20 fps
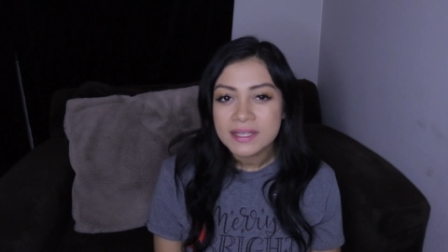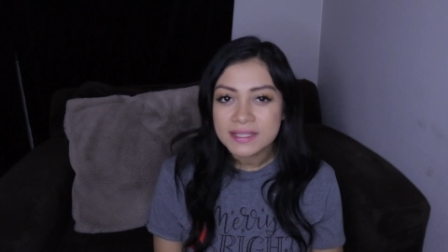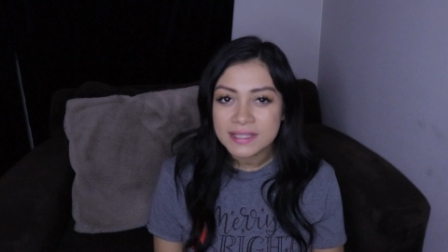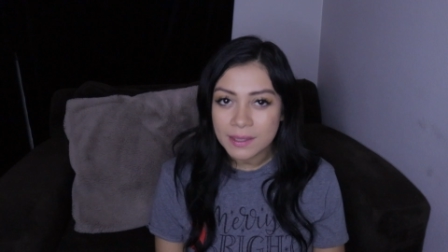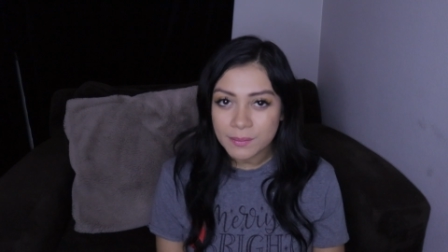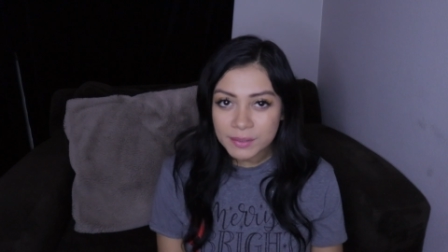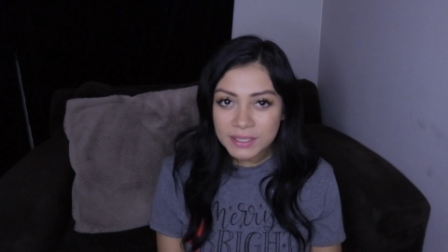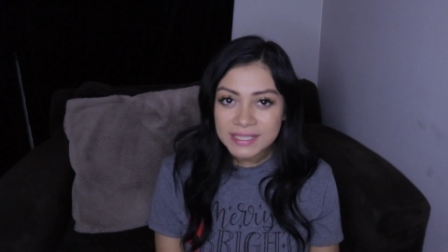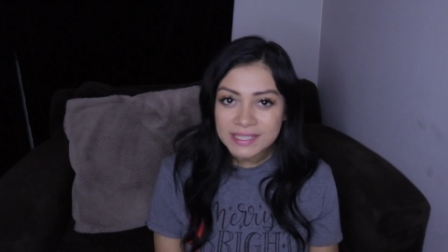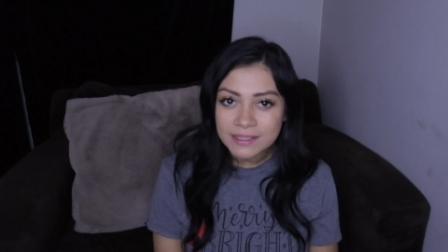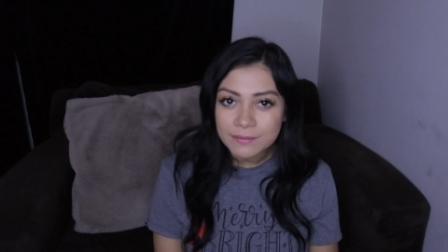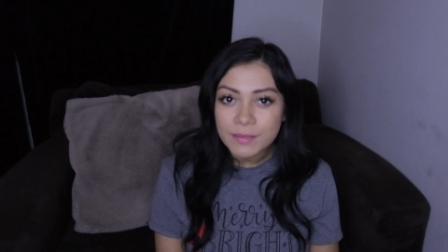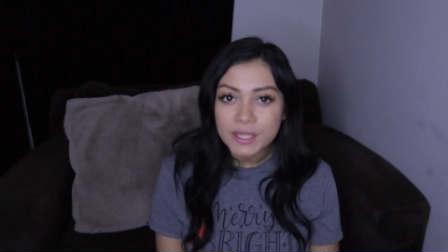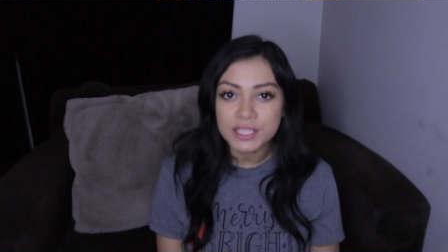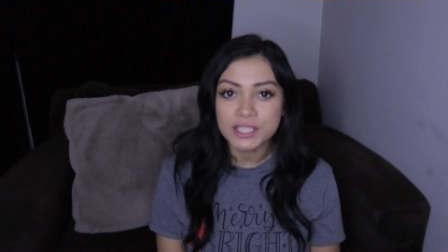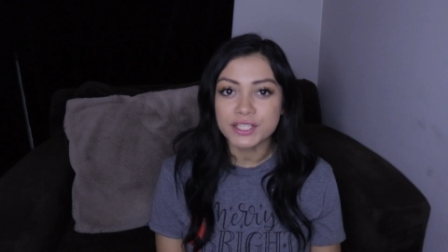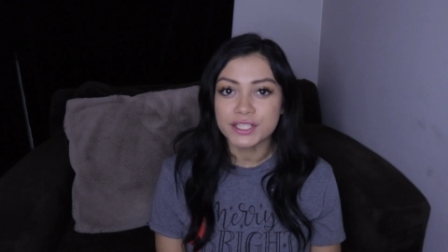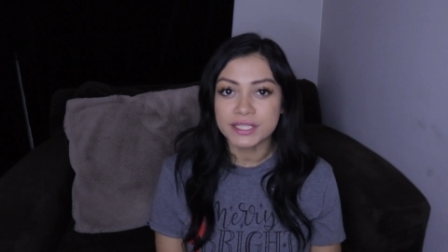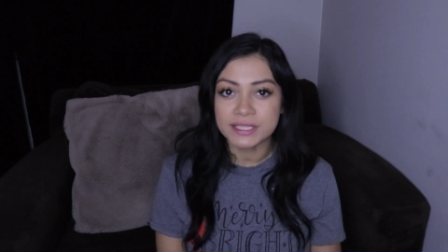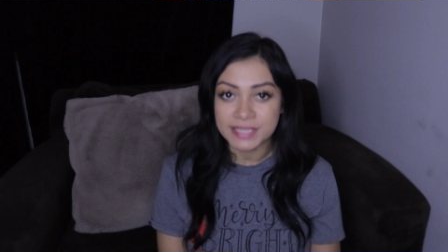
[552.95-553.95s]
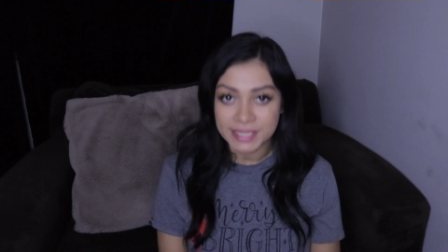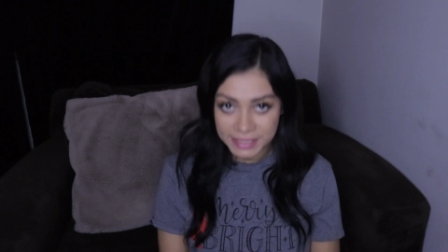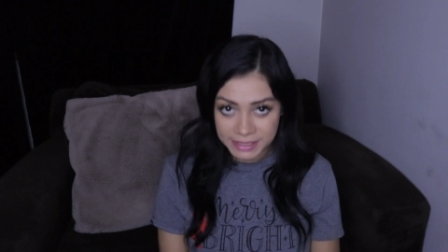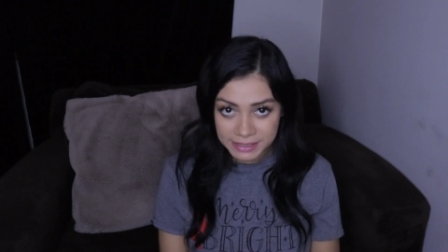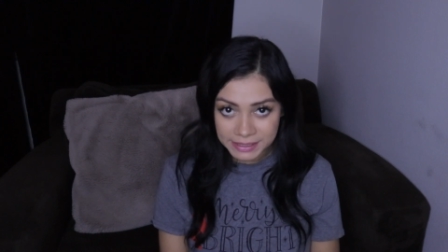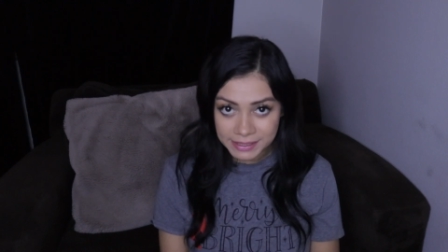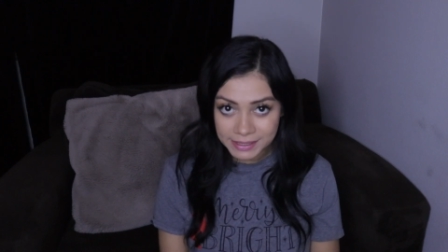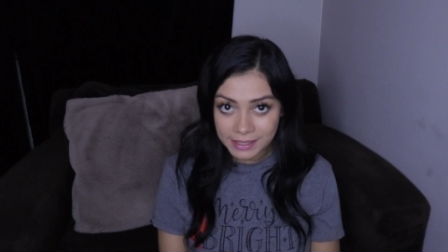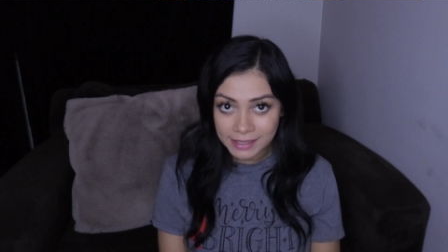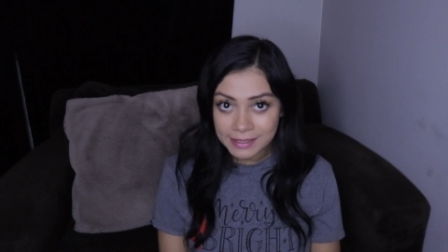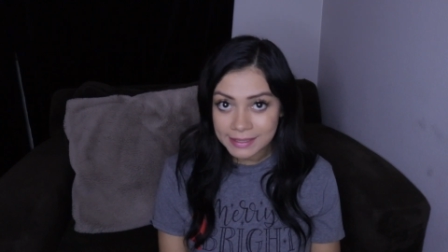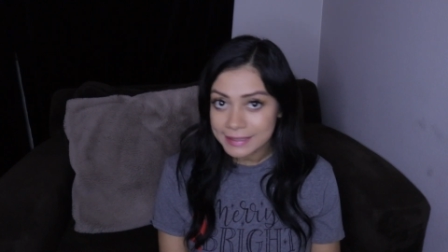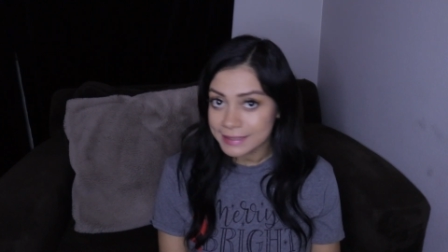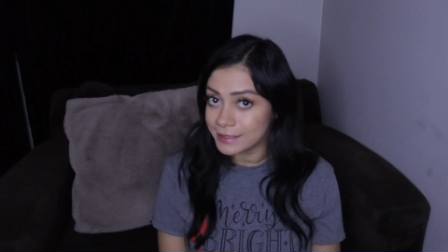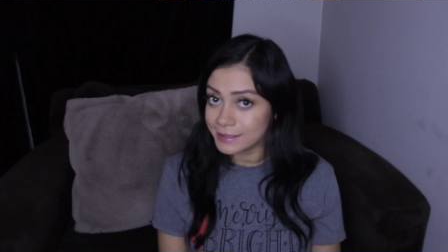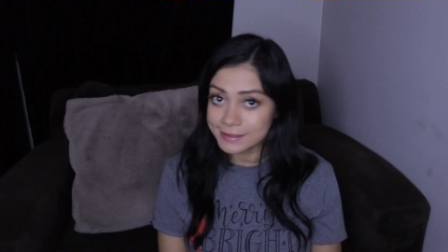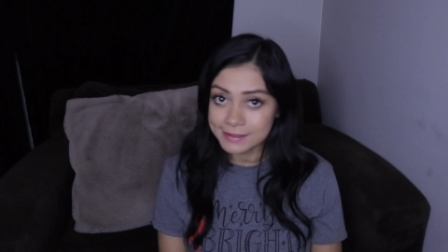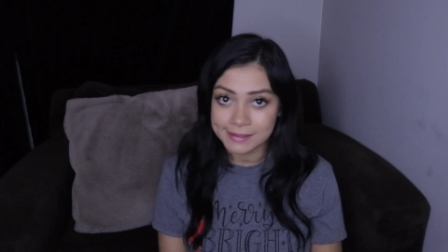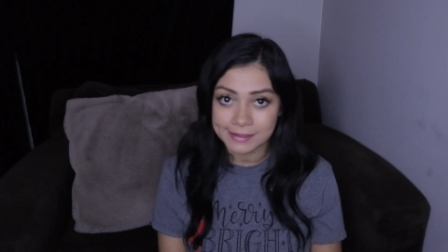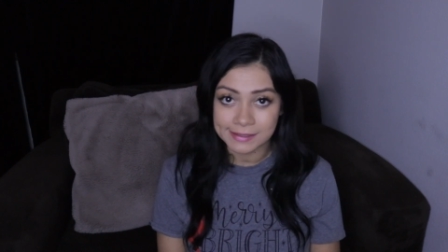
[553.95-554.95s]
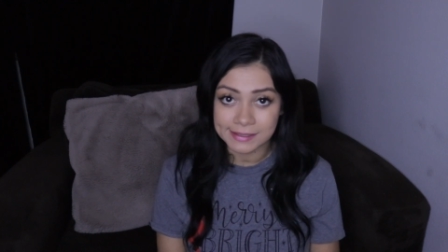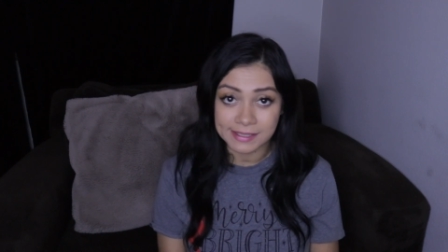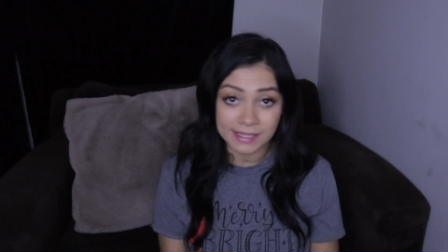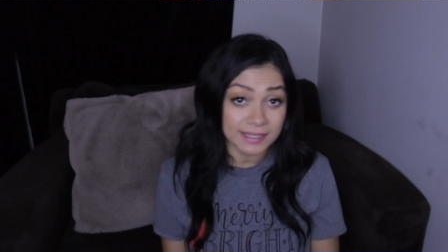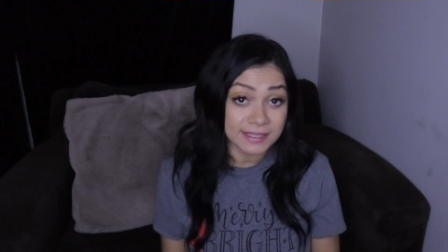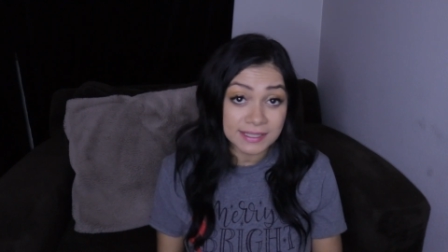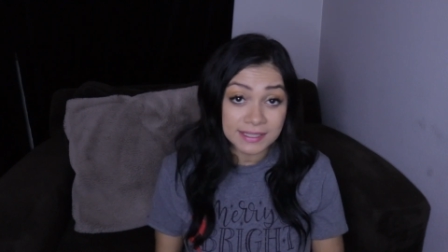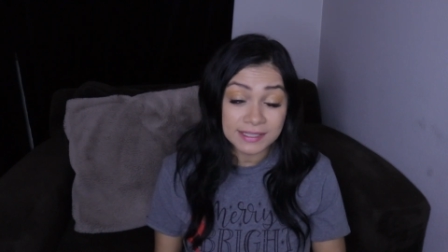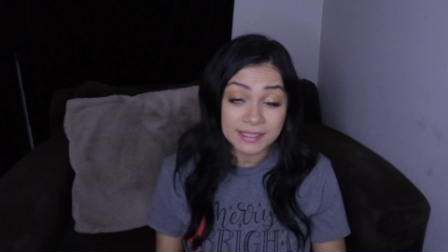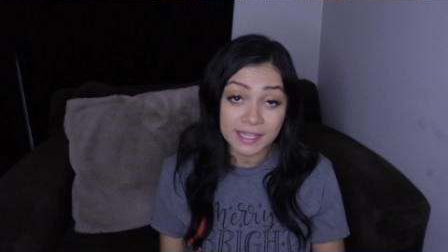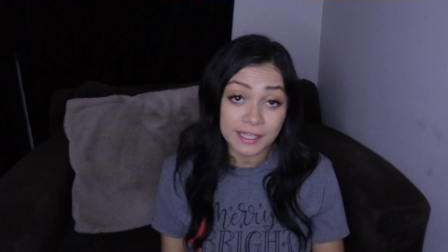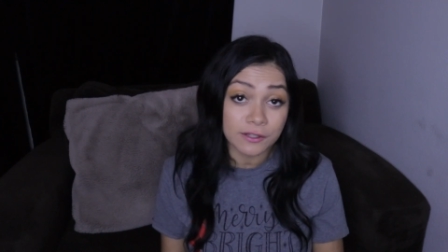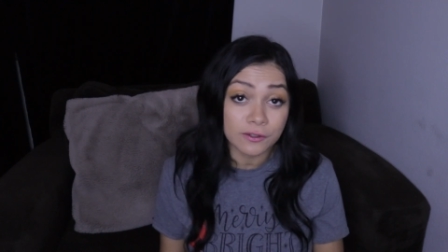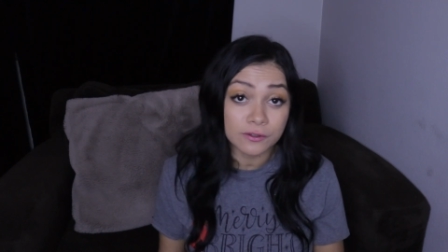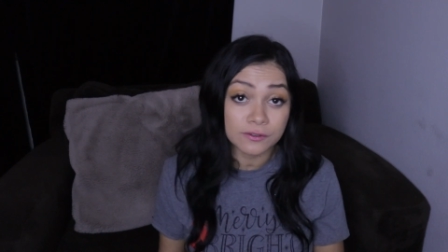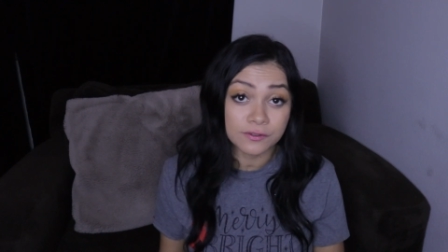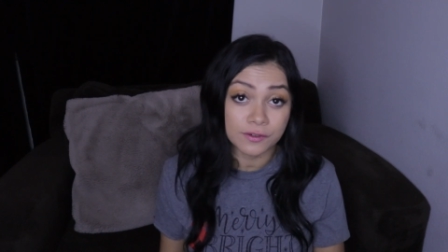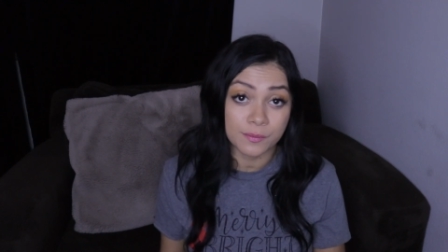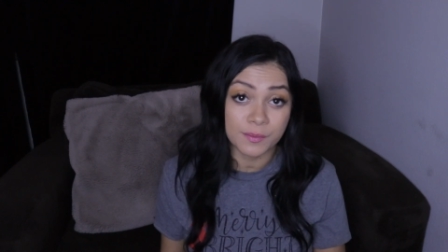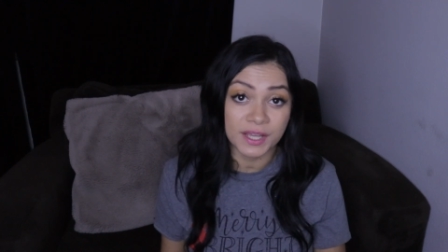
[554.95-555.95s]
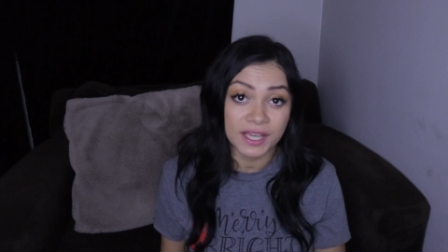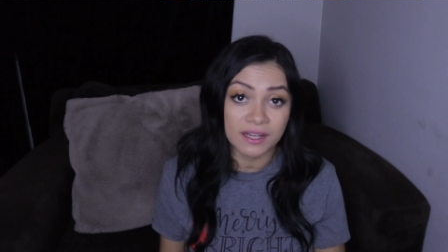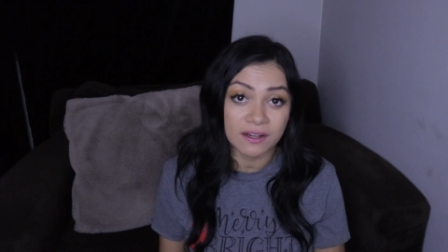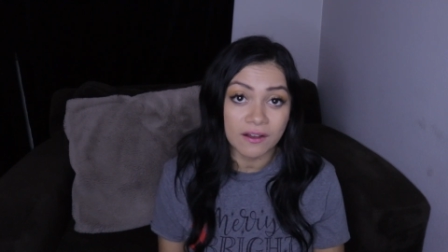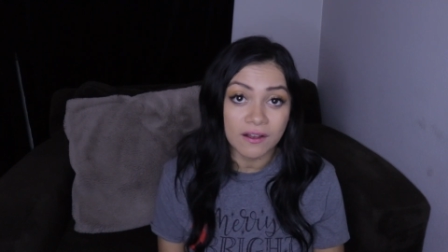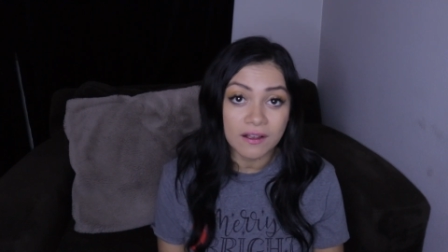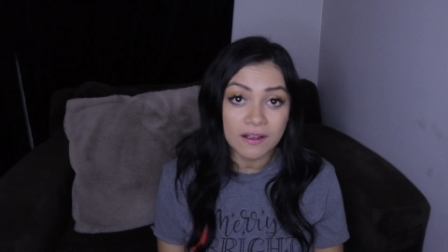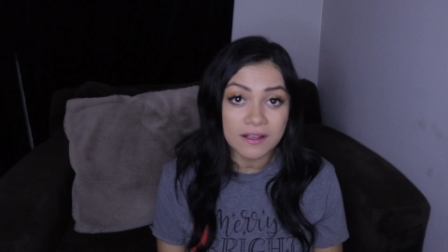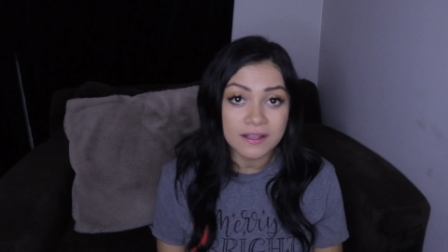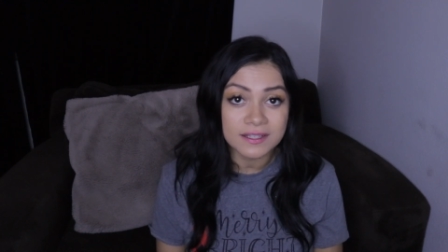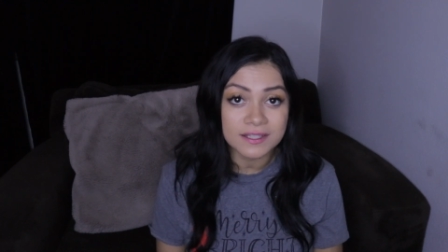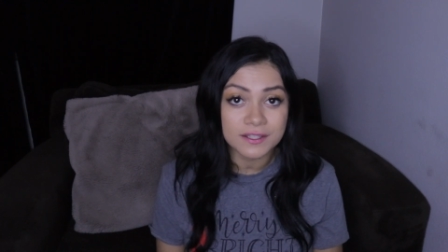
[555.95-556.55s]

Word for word: Somebody did mention tingling. It doesn't tingle for me at all,